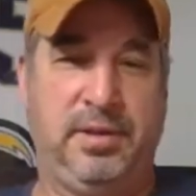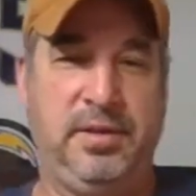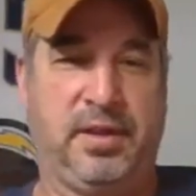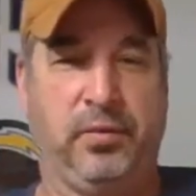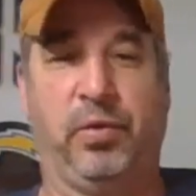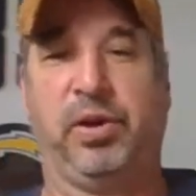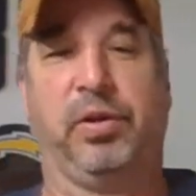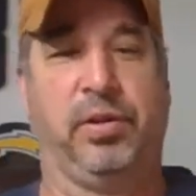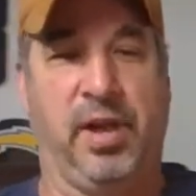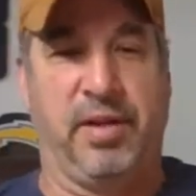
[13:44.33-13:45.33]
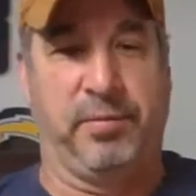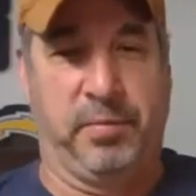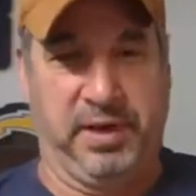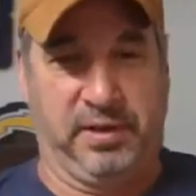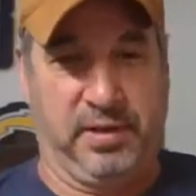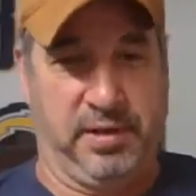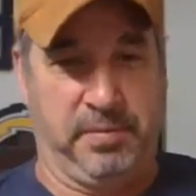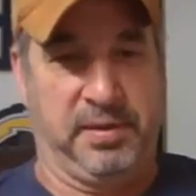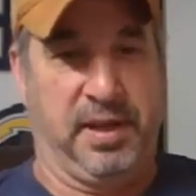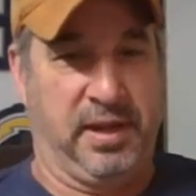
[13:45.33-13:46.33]
can really learn a lot from reading
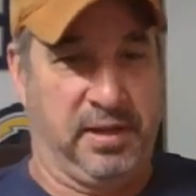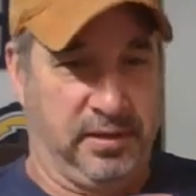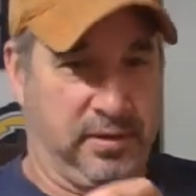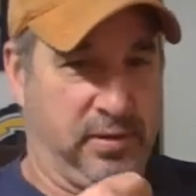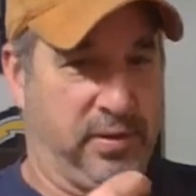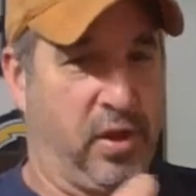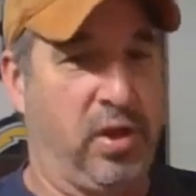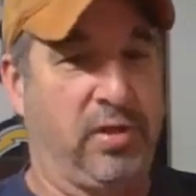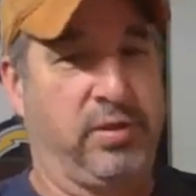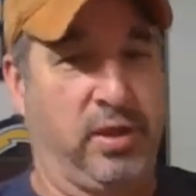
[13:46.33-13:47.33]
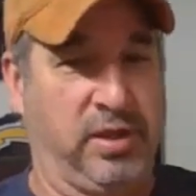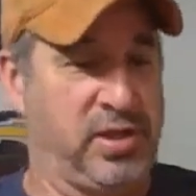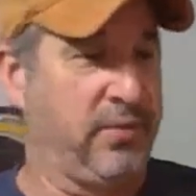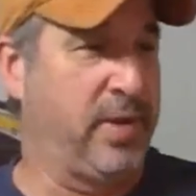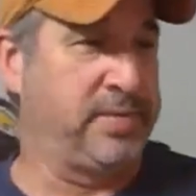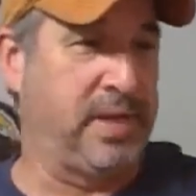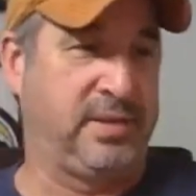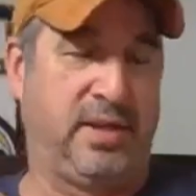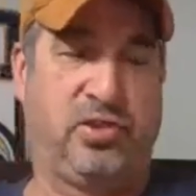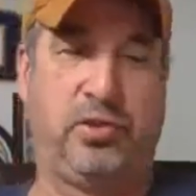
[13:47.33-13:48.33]
them, and they each have websites,
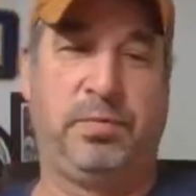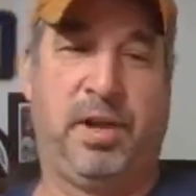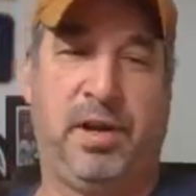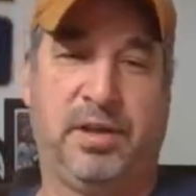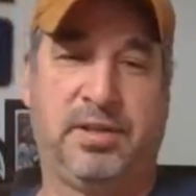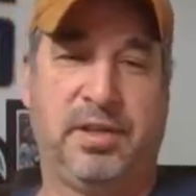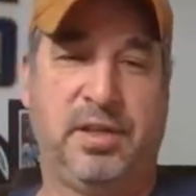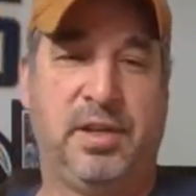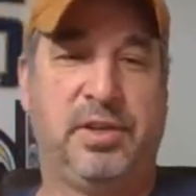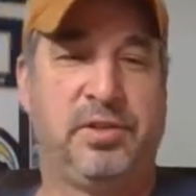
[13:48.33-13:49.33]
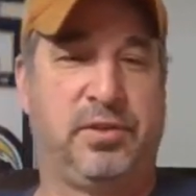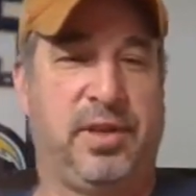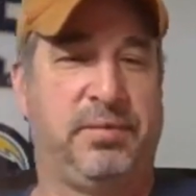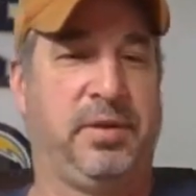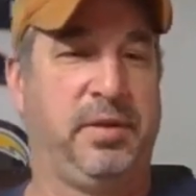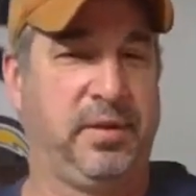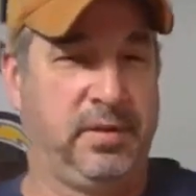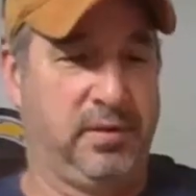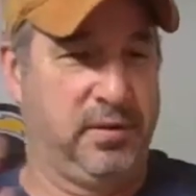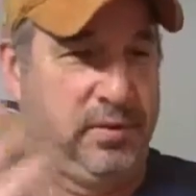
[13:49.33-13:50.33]
they each do blogs, so definitely
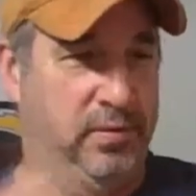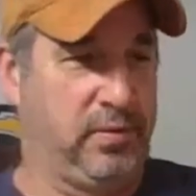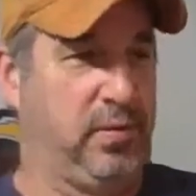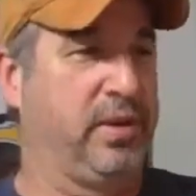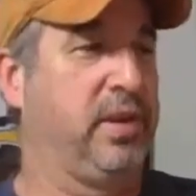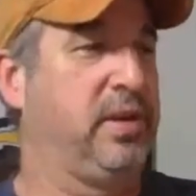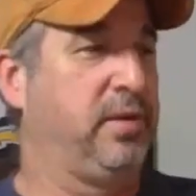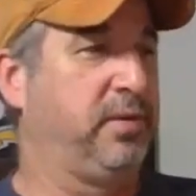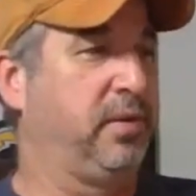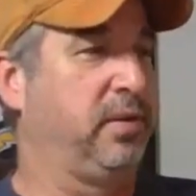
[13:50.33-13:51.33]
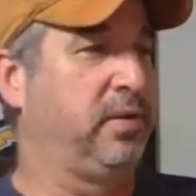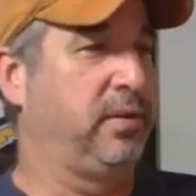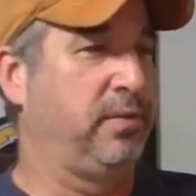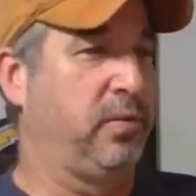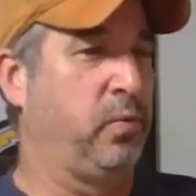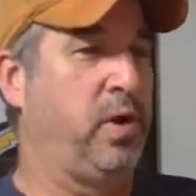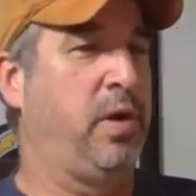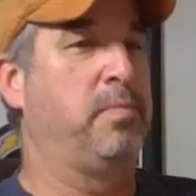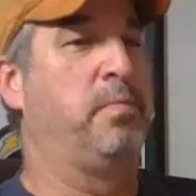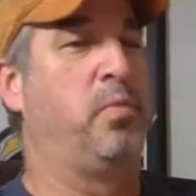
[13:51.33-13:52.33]
look in if you
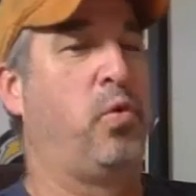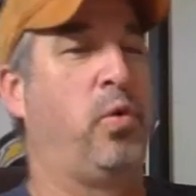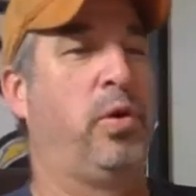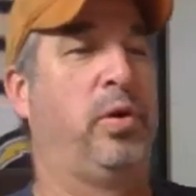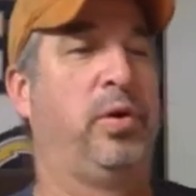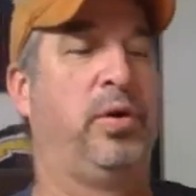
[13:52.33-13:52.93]
want more